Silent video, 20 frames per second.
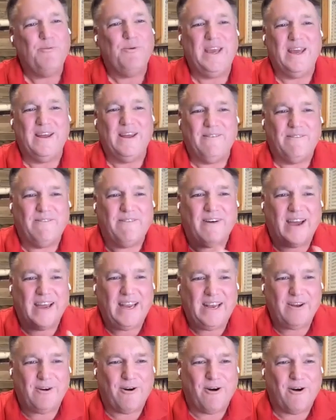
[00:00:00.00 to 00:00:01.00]
We
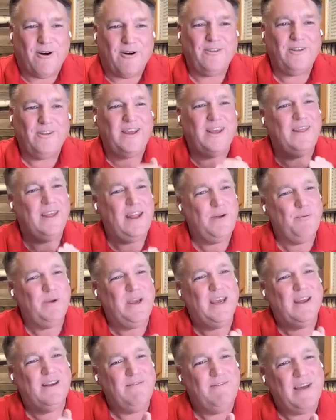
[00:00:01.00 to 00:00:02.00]
invite all, and then
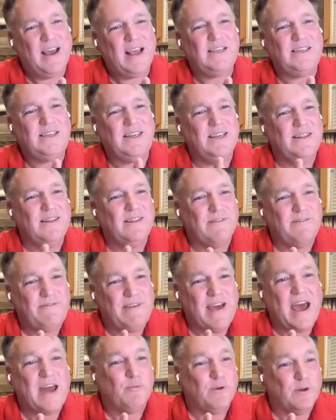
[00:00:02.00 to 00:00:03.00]
we invest in the
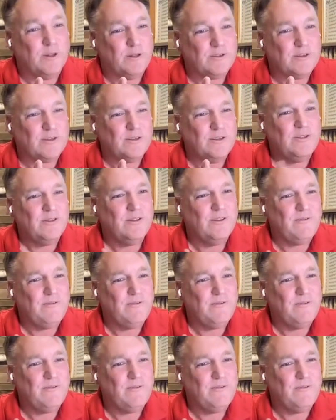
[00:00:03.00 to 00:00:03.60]
fat ones,